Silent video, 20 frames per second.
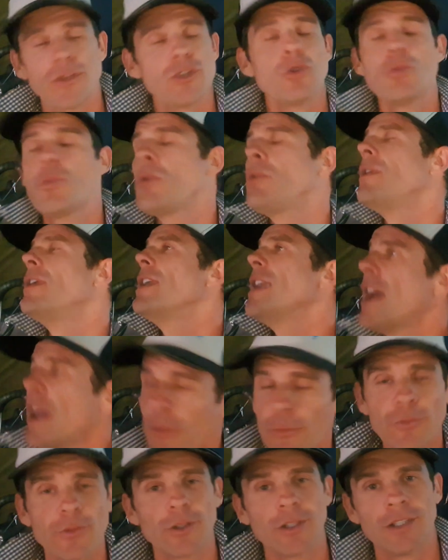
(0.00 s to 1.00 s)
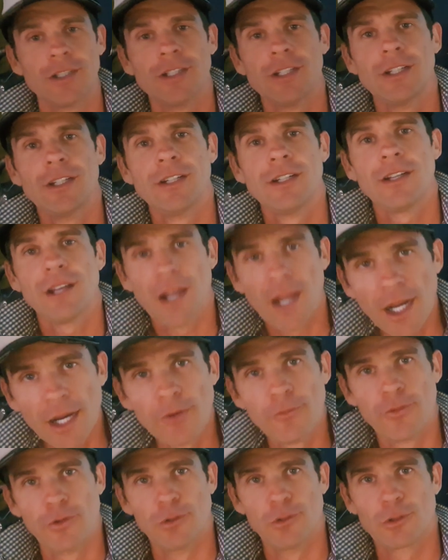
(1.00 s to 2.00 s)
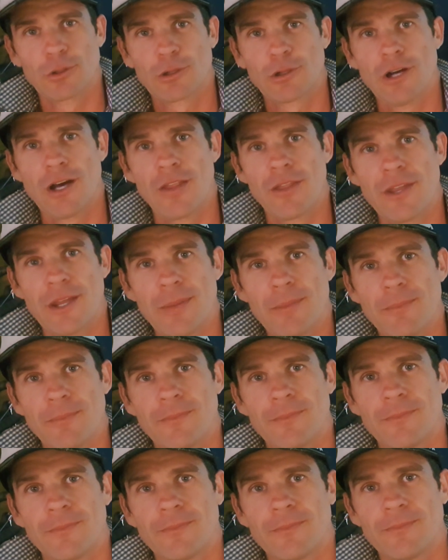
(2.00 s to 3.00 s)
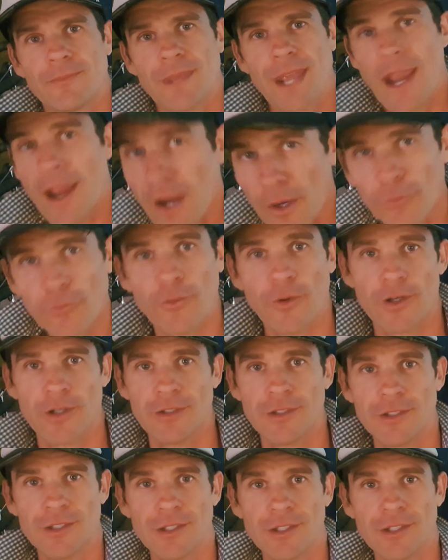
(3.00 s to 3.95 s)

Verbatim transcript: You will never ever look like them. Ever.